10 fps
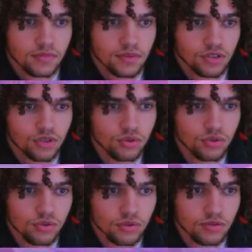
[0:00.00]
Should
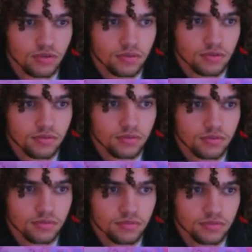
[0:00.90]
do
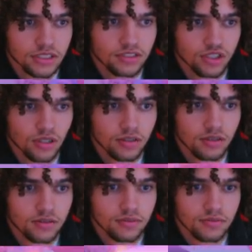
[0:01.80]
decent chunk.
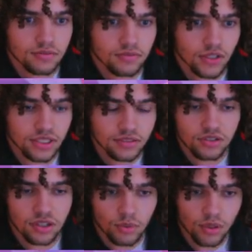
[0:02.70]
Very decent
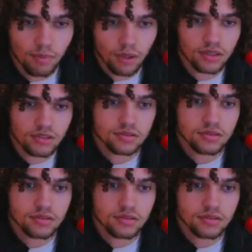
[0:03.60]
chunk. We are burnt.